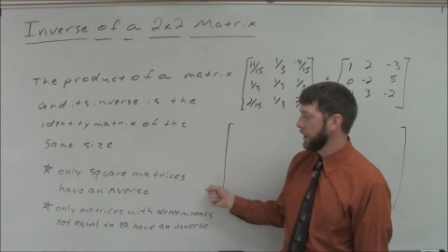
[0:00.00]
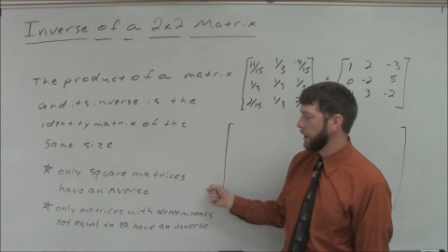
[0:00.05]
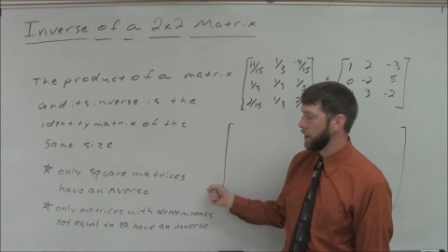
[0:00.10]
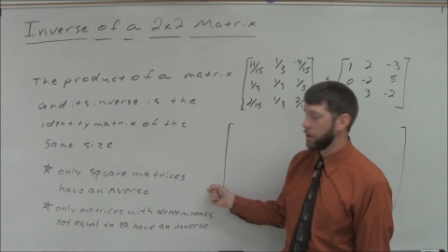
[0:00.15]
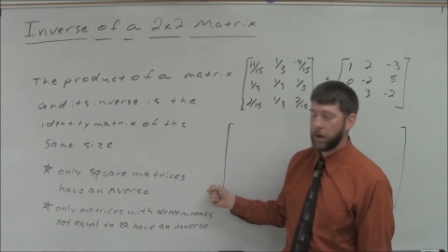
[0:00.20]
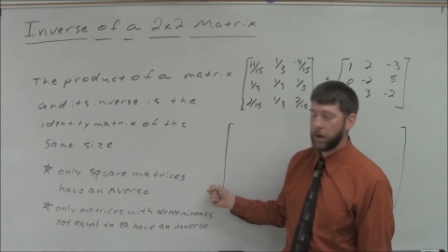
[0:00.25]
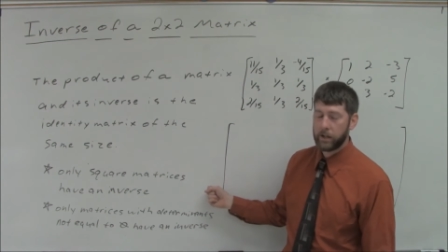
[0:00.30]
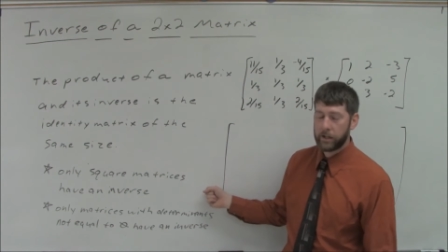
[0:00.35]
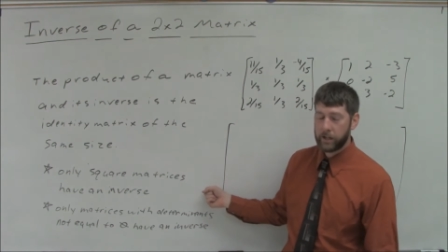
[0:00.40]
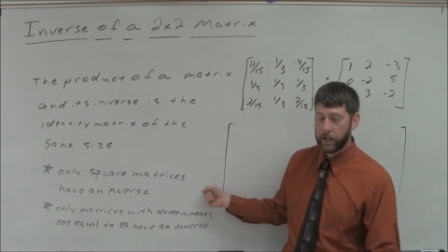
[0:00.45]

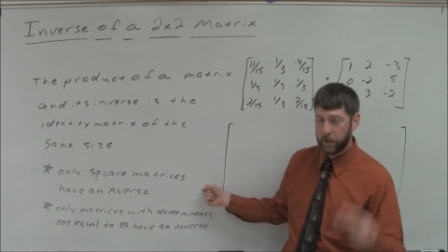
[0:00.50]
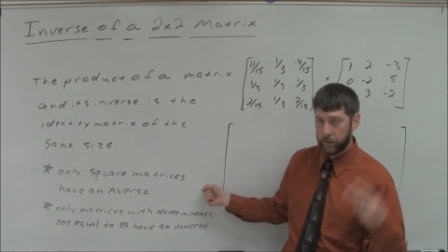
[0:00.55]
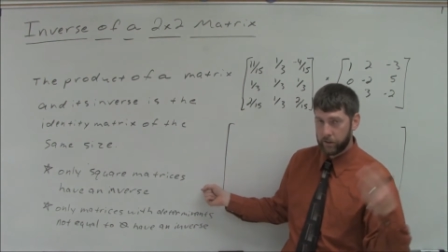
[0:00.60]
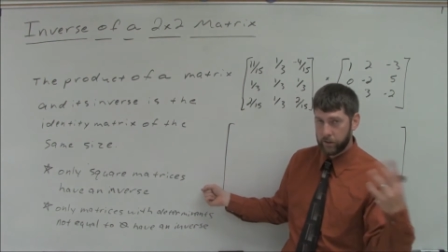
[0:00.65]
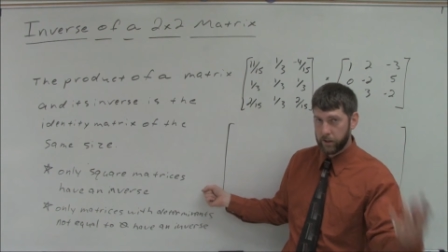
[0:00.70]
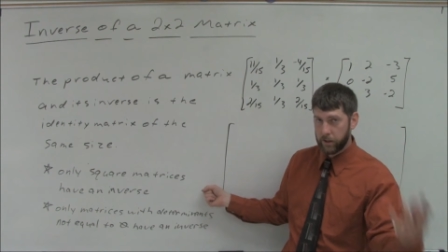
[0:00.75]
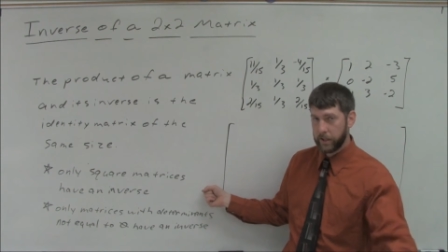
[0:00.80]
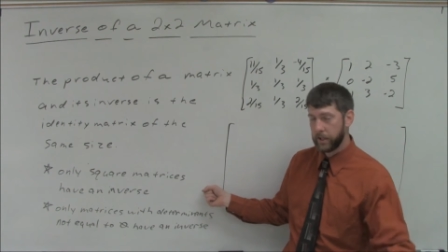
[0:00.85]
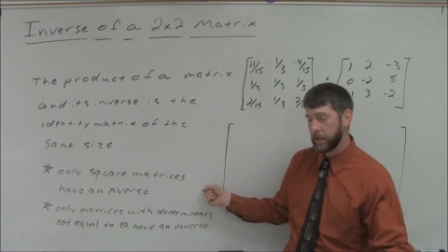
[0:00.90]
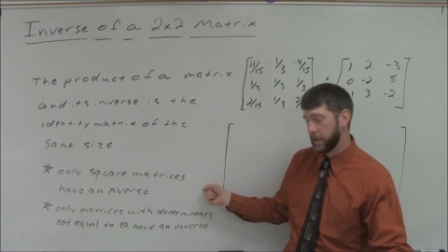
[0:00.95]
or
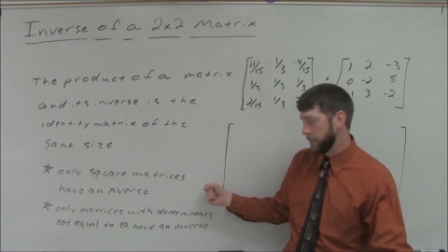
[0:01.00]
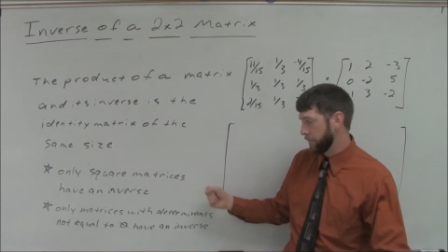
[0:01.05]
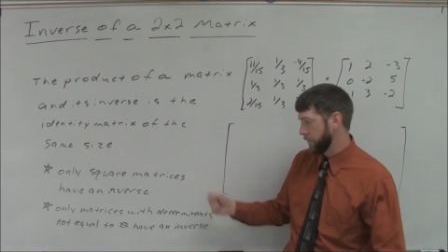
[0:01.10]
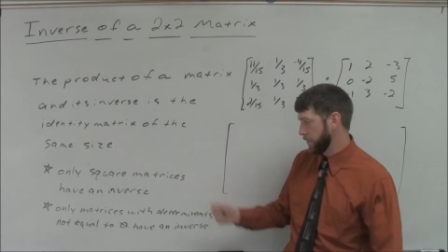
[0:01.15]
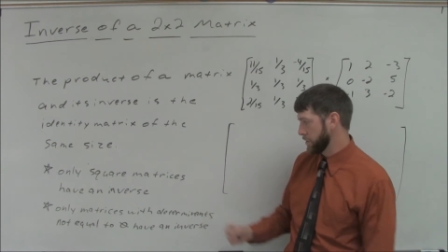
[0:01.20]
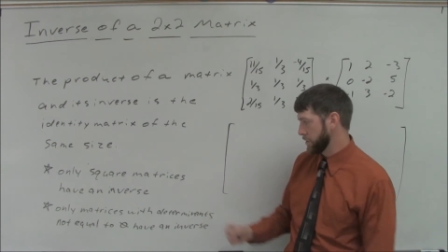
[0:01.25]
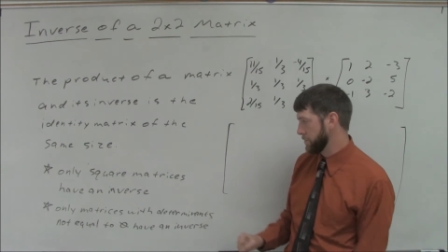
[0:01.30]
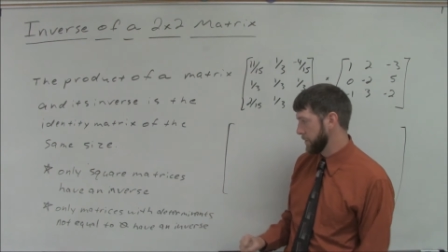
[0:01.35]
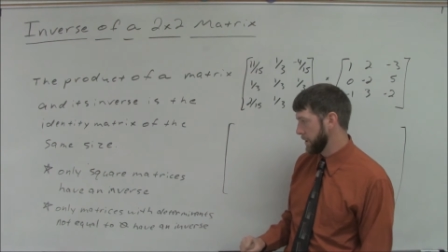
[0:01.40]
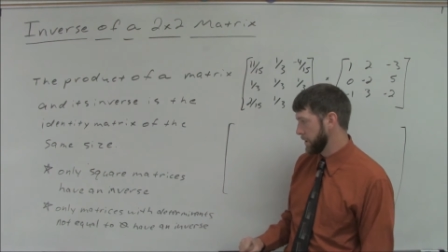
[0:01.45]
calculate an
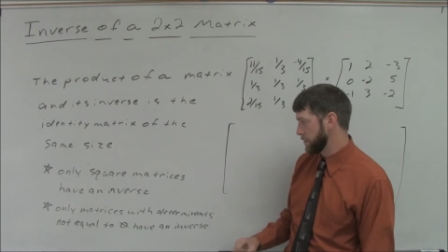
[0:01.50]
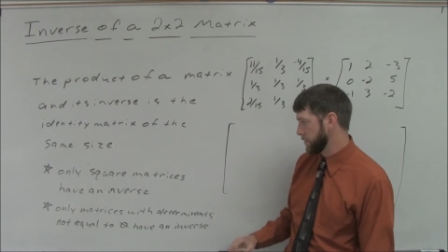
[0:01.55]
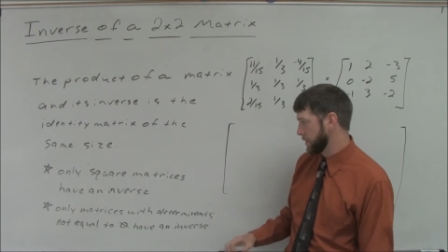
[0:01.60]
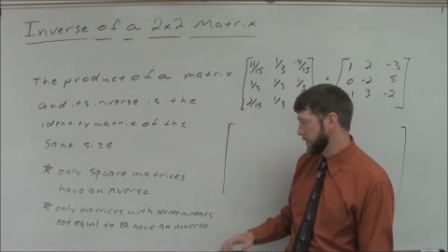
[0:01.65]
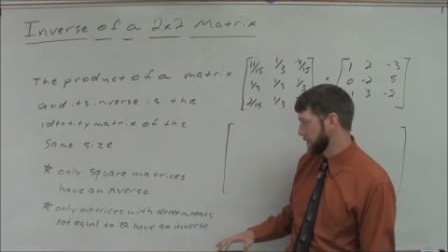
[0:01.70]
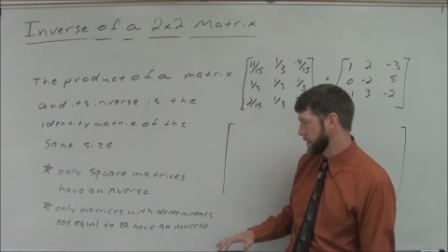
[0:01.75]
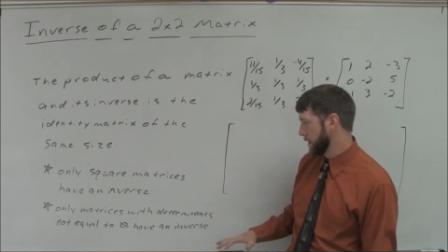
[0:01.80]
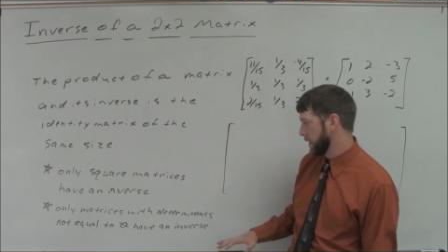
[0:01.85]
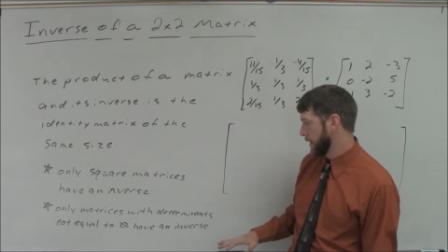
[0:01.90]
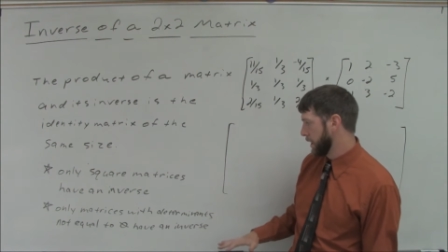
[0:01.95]
inverse
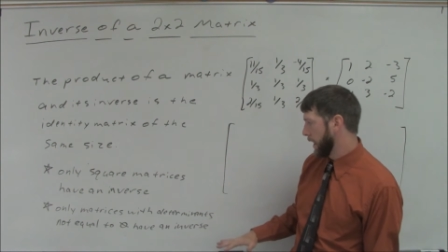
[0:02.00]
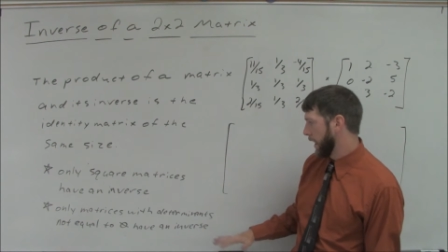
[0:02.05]
matrix.